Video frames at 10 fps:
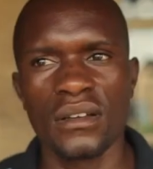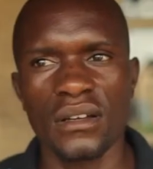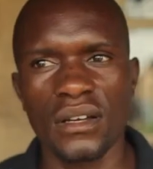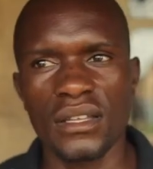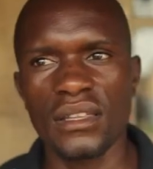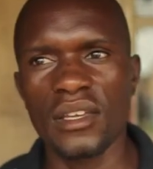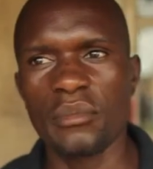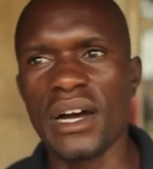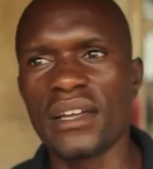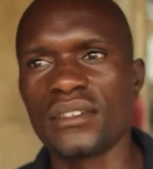I think a
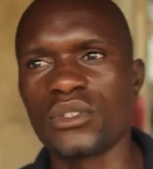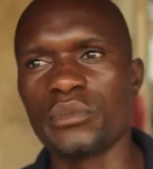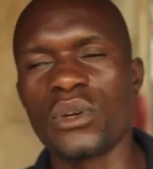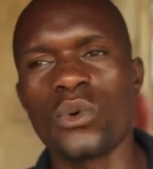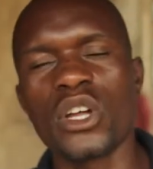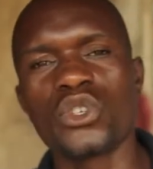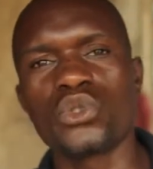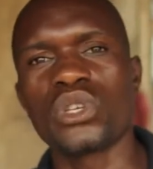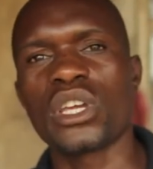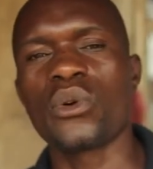man should be the one
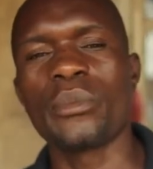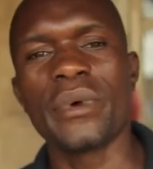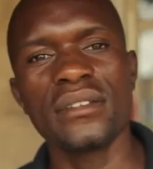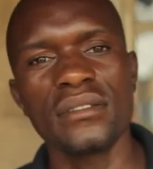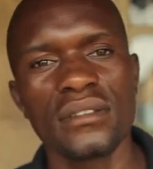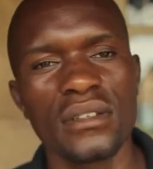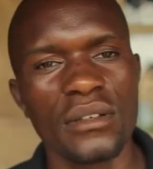to take a woman